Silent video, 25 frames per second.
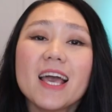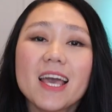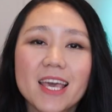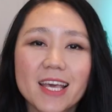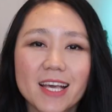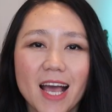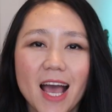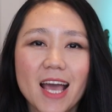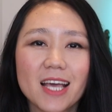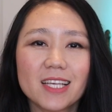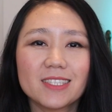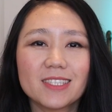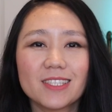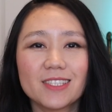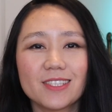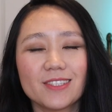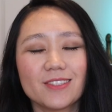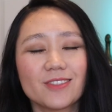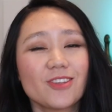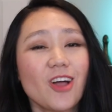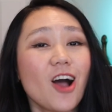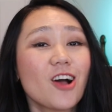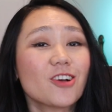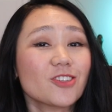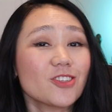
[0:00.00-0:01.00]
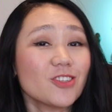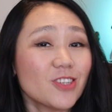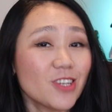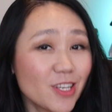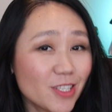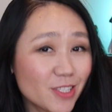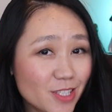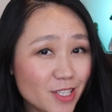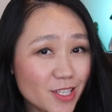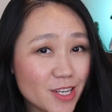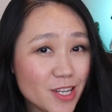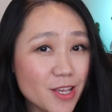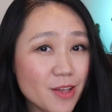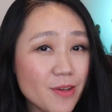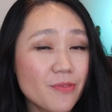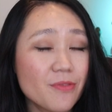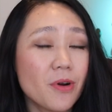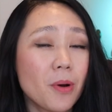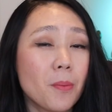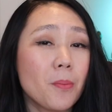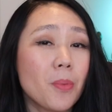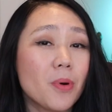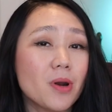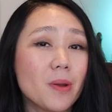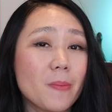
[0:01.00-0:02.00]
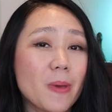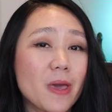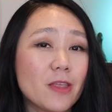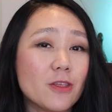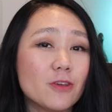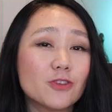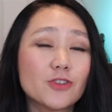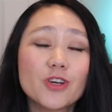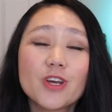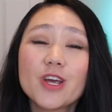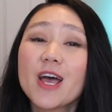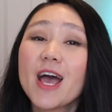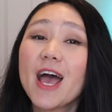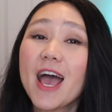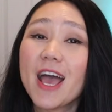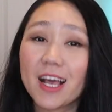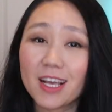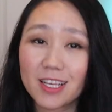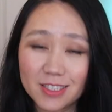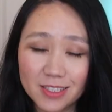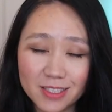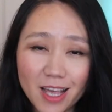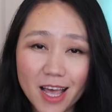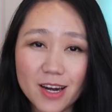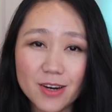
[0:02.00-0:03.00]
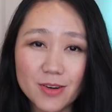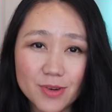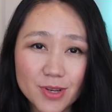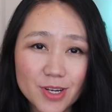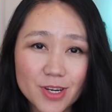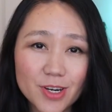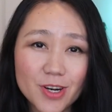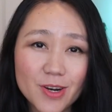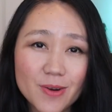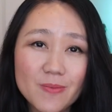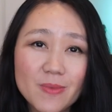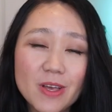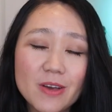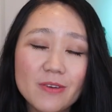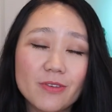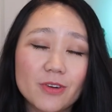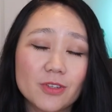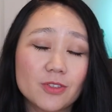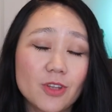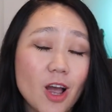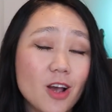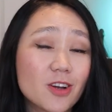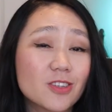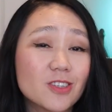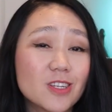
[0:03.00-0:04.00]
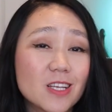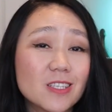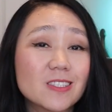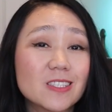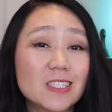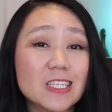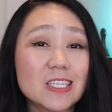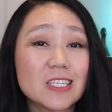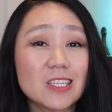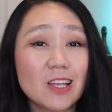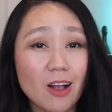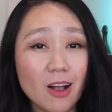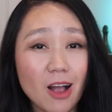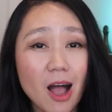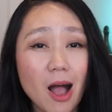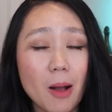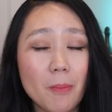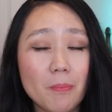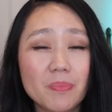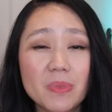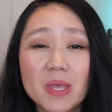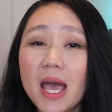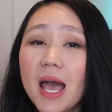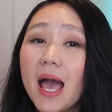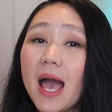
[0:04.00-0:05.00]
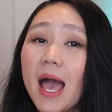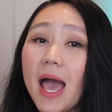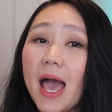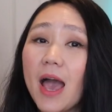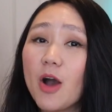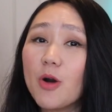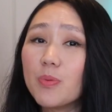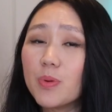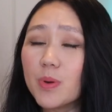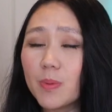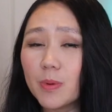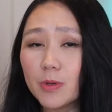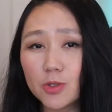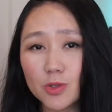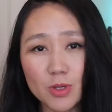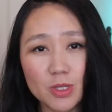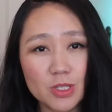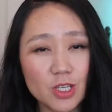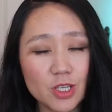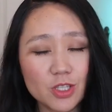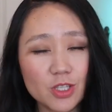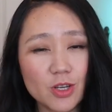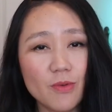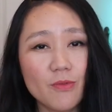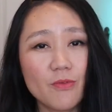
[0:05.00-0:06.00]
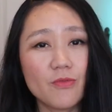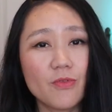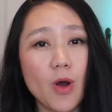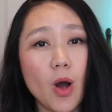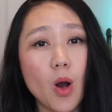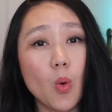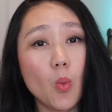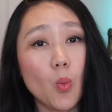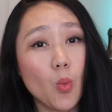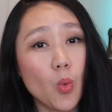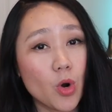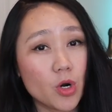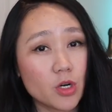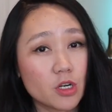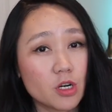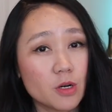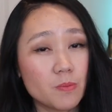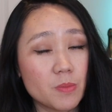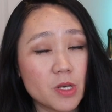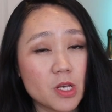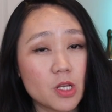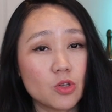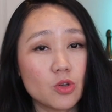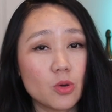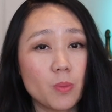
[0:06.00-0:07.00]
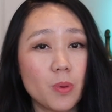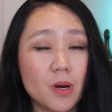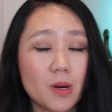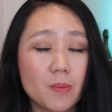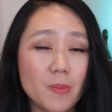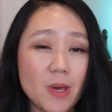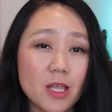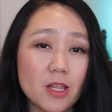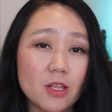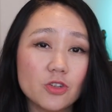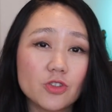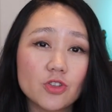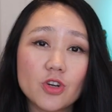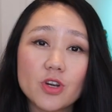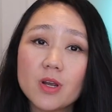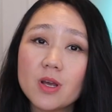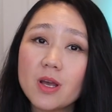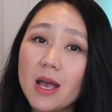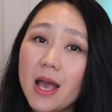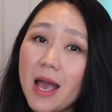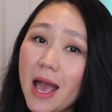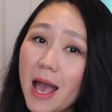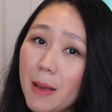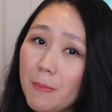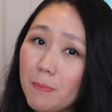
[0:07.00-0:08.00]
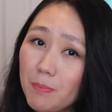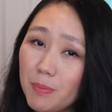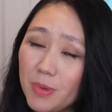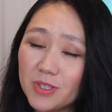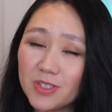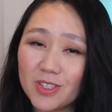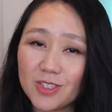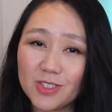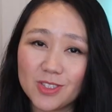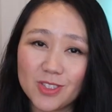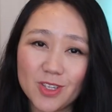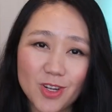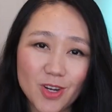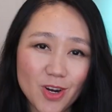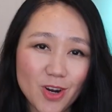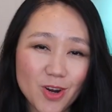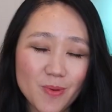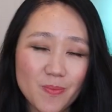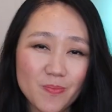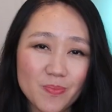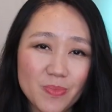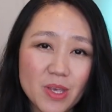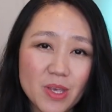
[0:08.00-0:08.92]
Hey guys, this is Dr. Nancy Li from Product Manager Accelerator from drnancyli.com. I help people transition from worker bee to product manager and business leader.